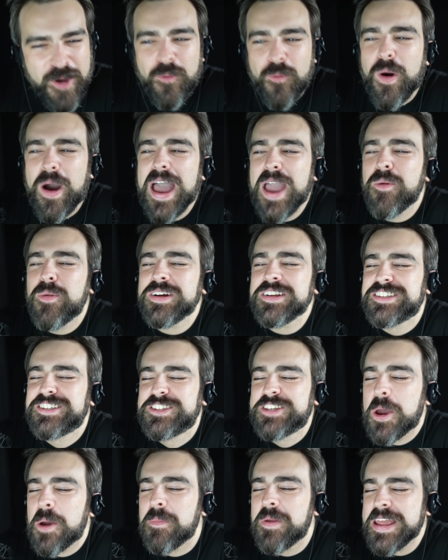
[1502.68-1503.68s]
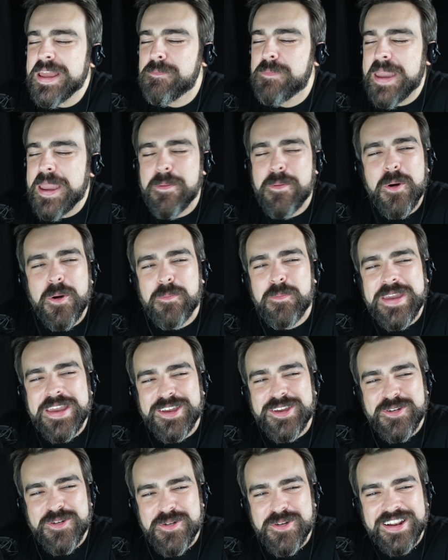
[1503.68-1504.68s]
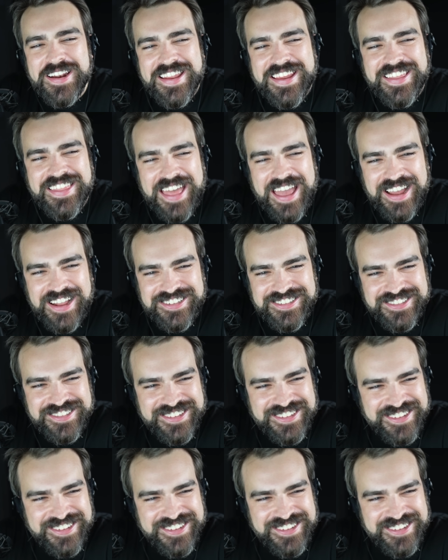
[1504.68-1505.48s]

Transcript: Why would so many people be Googling that?